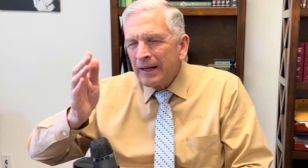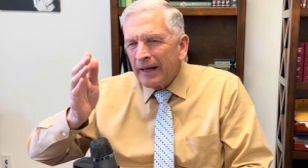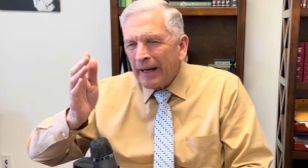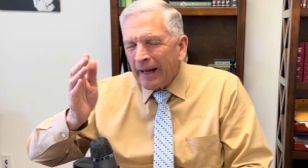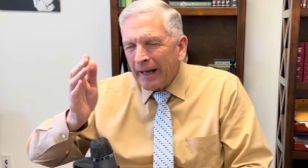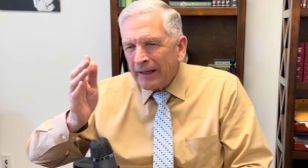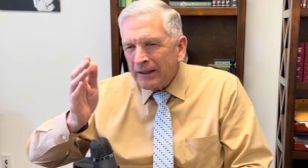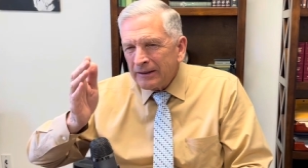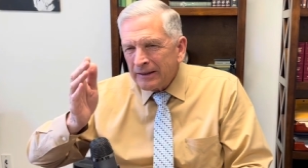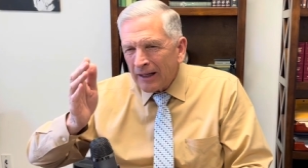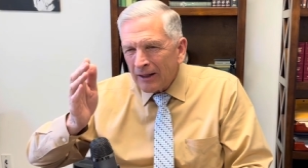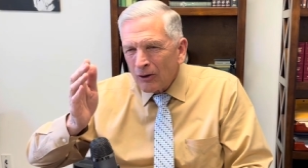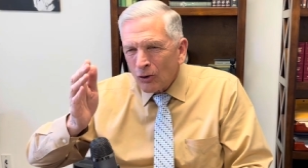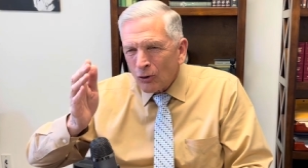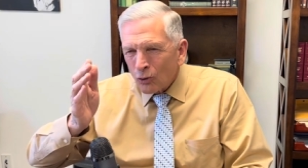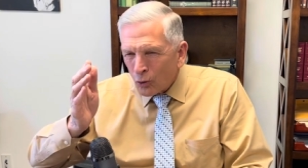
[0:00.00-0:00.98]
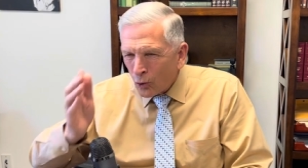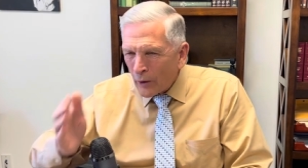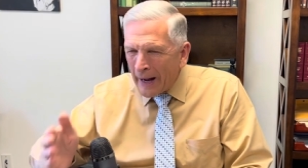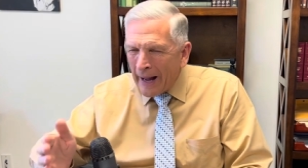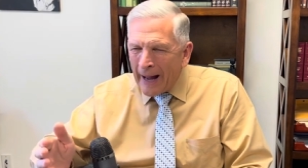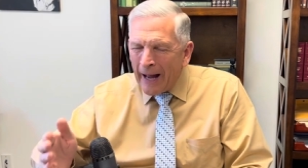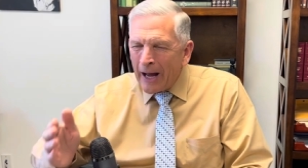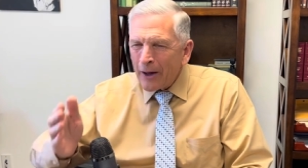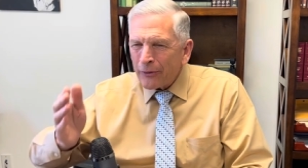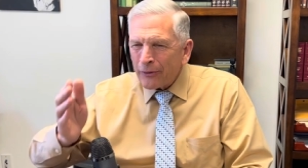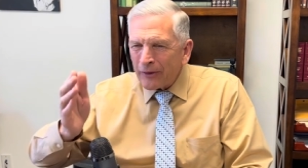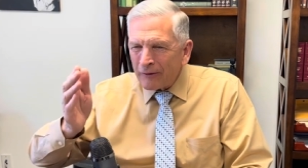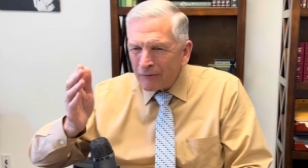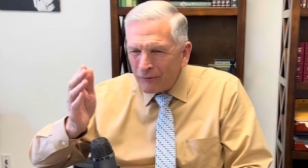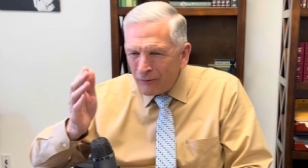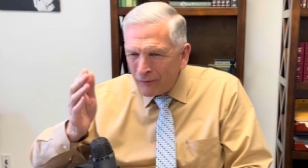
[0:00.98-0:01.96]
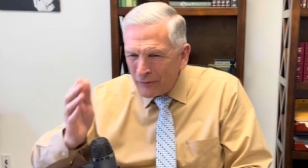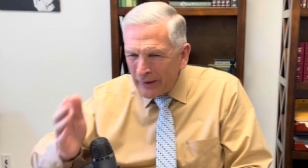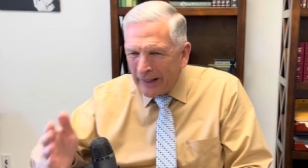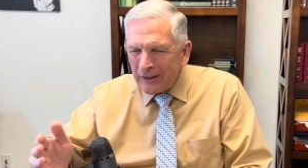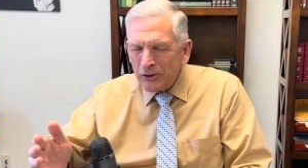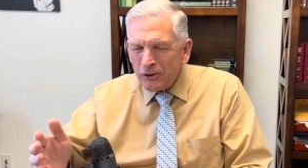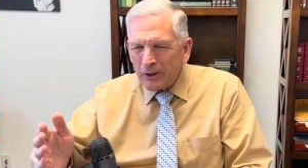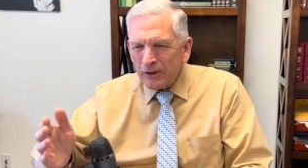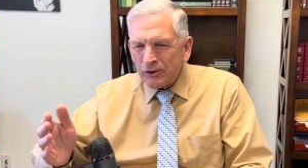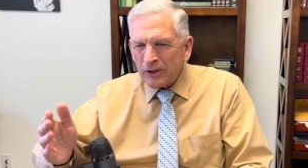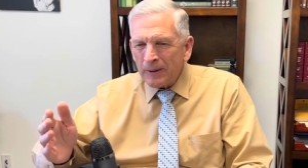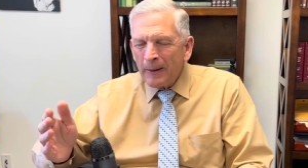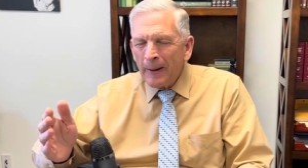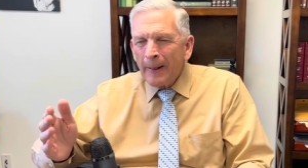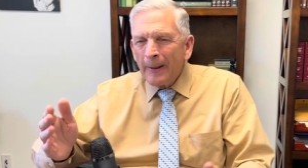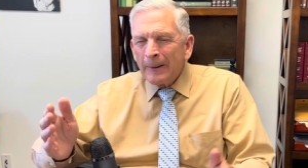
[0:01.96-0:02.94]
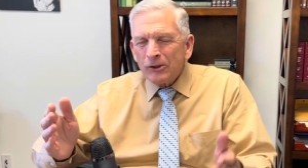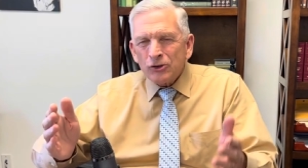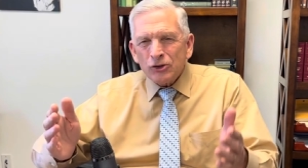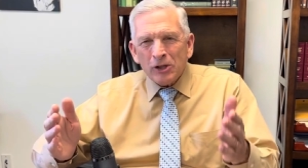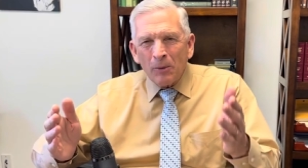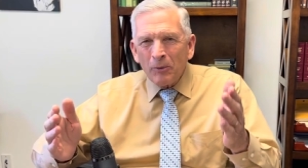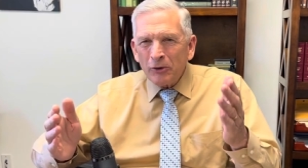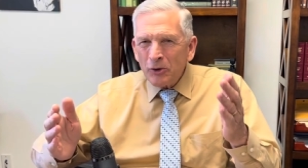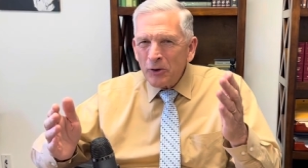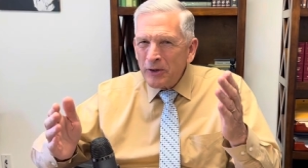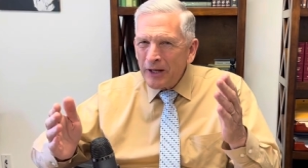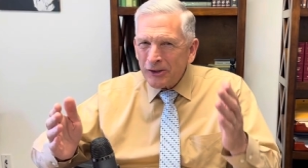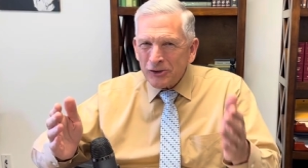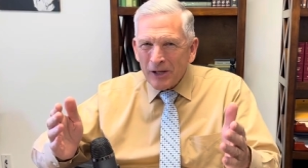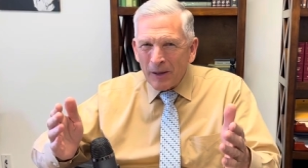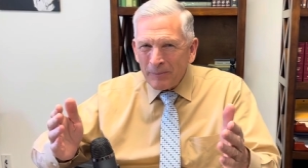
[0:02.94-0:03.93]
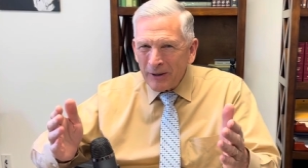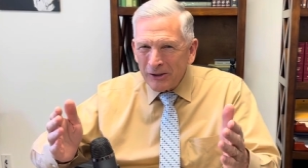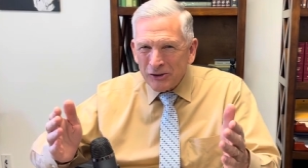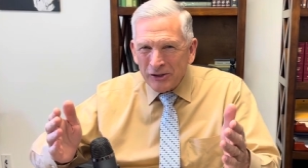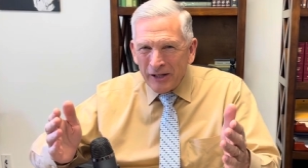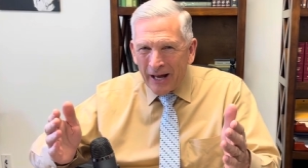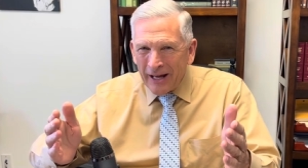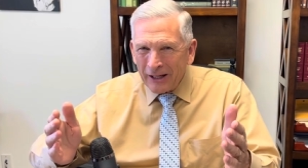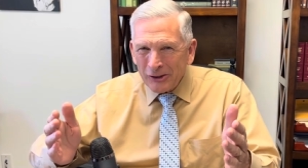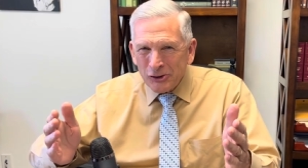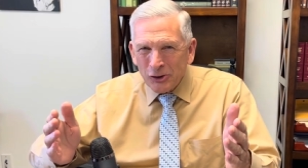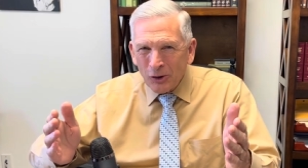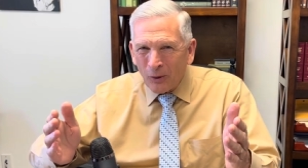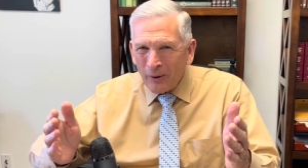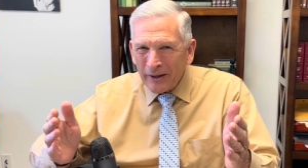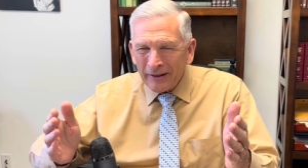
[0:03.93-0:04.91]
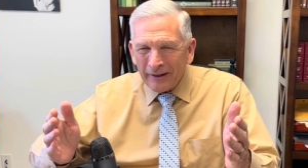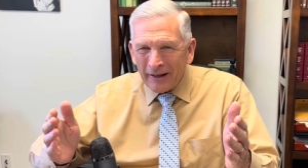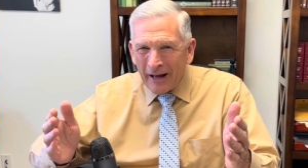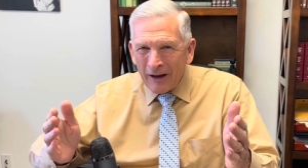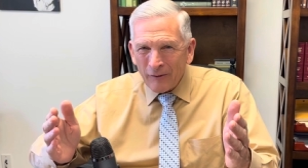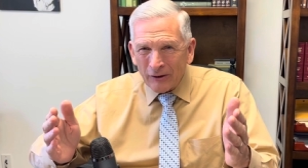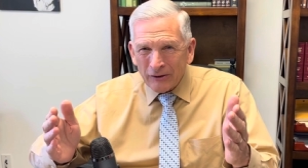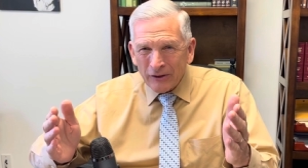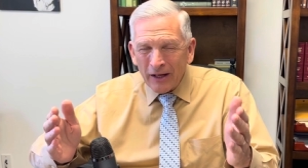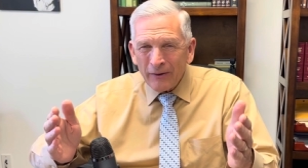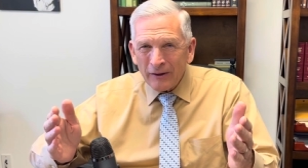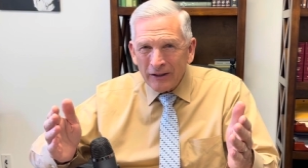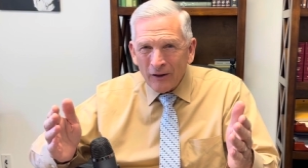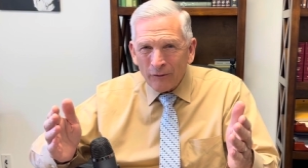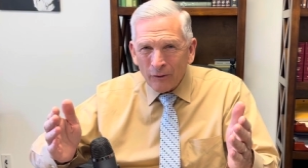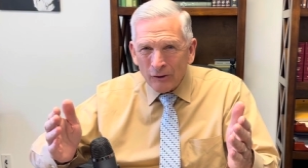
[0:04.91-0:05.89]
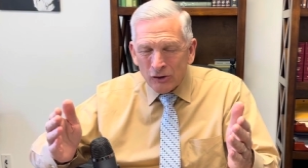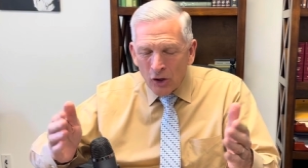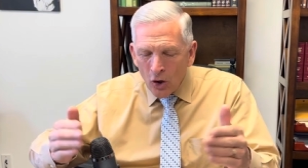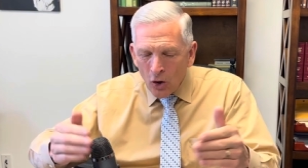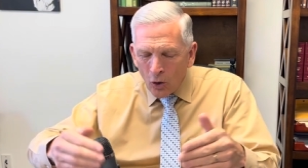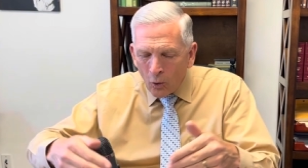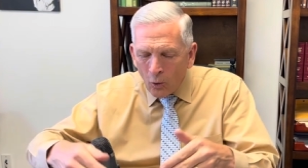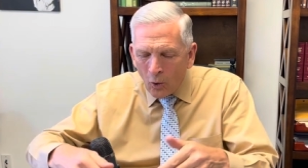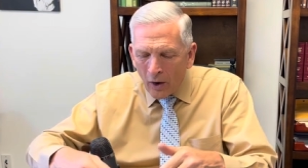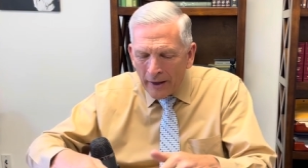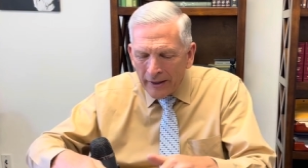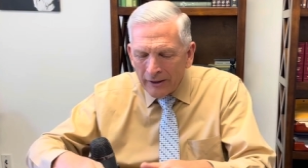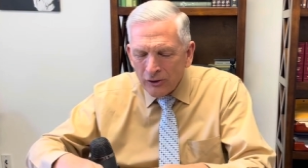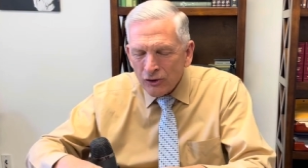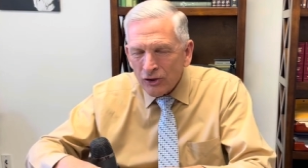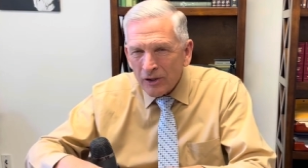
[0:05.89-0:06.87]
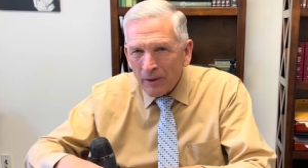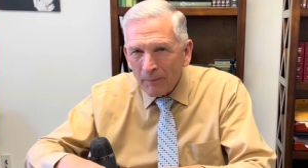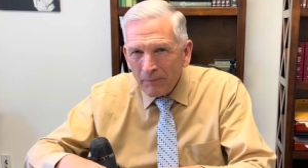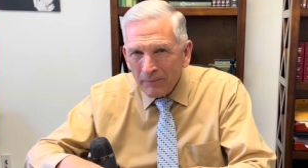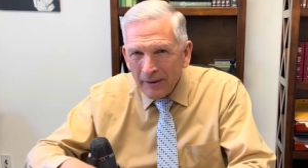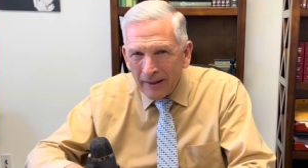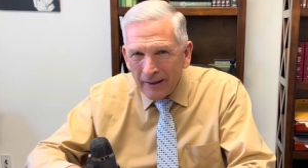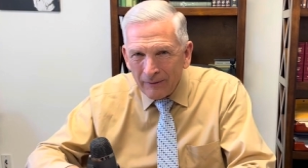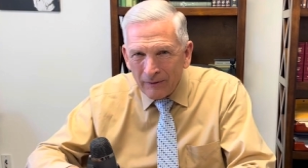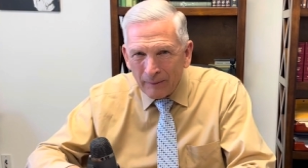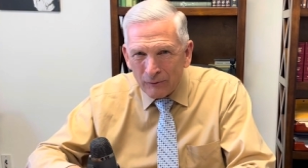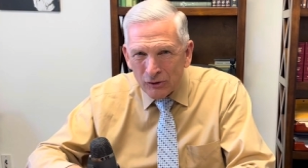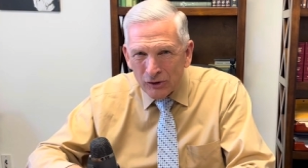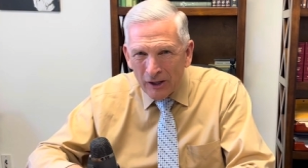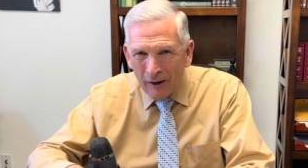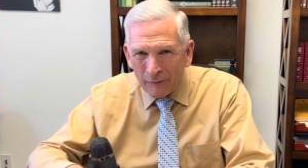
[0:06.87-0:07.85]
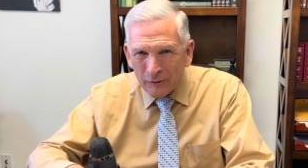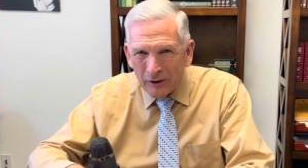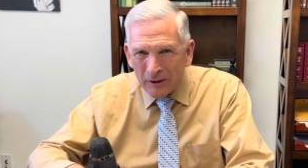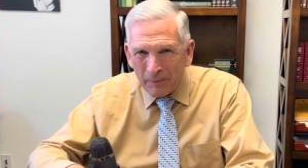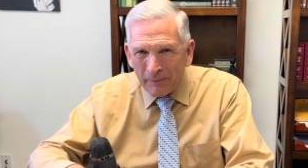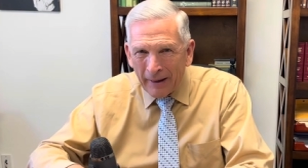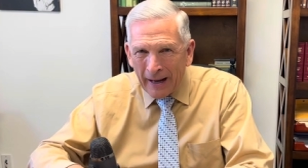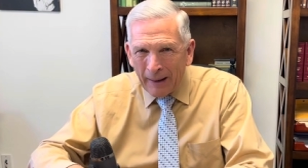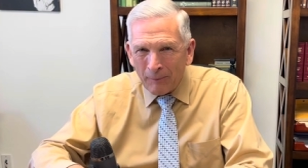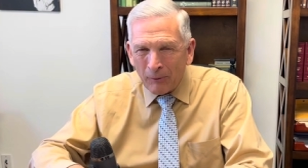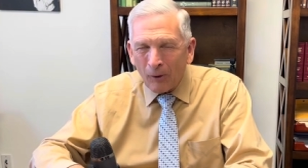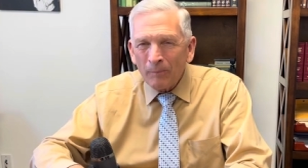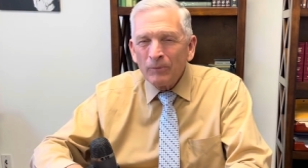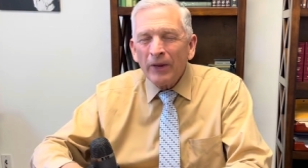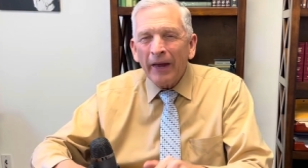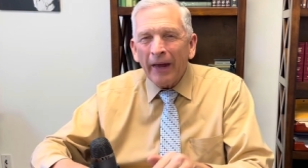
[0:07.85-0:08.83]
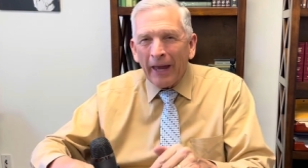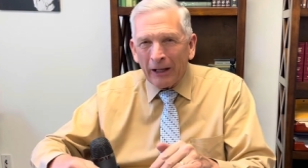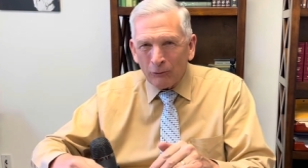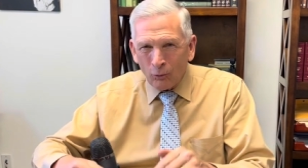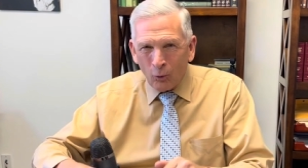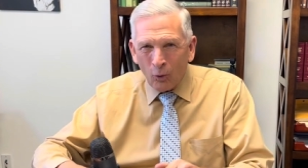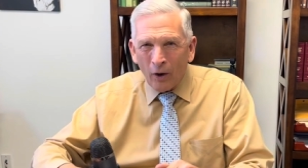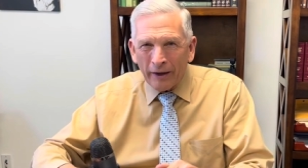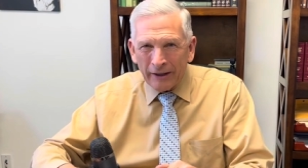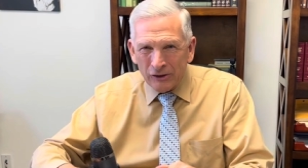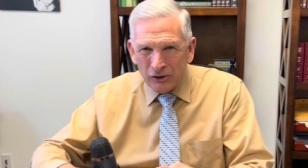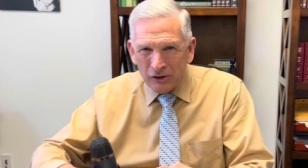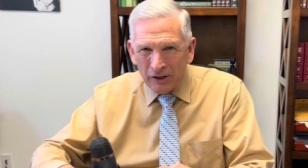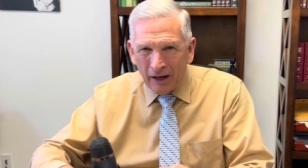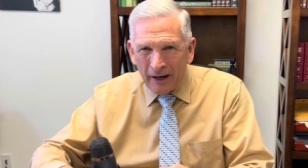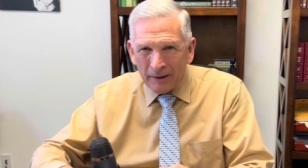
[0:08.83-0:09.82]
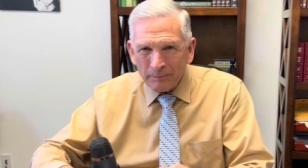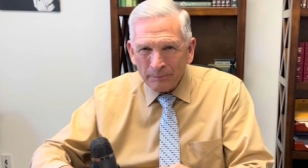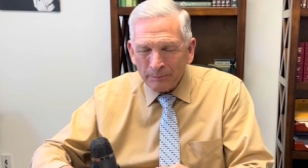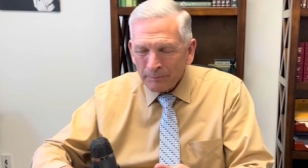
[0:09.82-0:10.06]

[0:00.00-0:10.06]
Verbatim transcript: and uh, wrath and vengeance and someone who gets up each day enjoying life. I'll tell you the difference. One has submitted themselves to the Bible and one is not.